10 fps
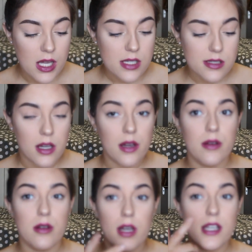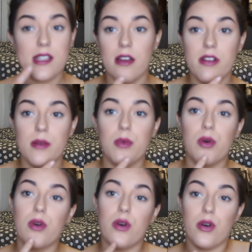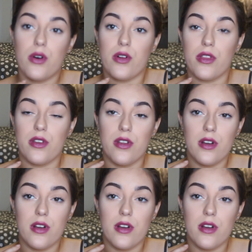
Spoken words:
So it's definitely more on